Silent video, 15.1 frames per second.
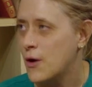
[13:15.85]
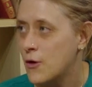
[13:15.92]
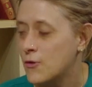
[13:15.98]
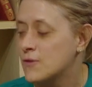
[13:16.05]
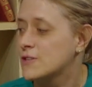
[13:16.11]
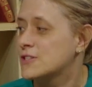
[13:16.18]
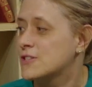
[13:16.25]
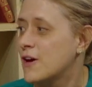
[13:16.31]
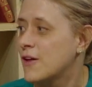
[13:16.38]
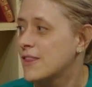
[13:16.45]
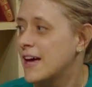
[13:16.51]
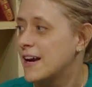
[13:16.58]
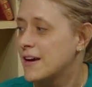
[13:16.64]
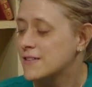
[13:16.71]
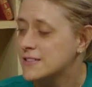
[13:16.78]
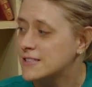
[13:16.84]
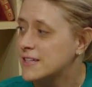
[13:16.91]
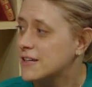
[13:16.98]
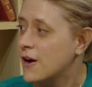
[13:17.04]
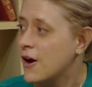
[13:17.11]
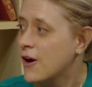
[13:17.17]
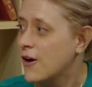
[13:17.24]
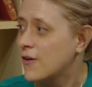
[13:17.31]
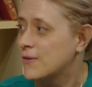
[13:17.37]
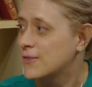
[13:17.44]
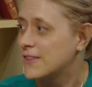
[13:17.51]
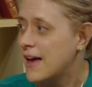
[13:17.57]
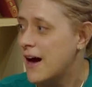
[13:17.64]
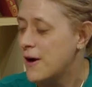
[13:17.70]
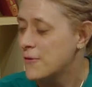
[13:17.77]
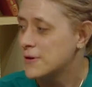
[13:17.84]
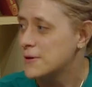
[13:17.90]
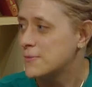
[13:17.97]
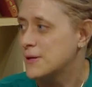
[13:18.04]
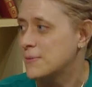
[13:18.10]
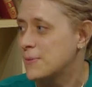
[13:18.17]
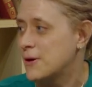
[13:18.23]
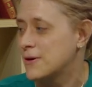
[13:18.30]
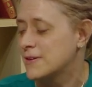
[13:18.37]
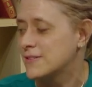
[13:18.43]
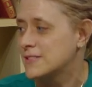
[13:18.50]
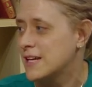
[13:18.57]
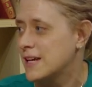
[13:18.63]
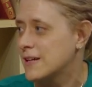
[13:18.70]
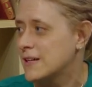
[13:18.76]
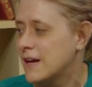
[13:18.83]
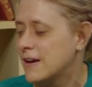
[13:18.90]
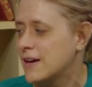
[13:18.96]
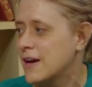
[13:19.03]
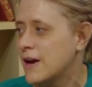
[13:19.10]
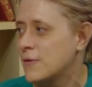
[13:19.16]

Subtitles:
oversaw that, I was like, oh, I want to be a part of Day of Caring.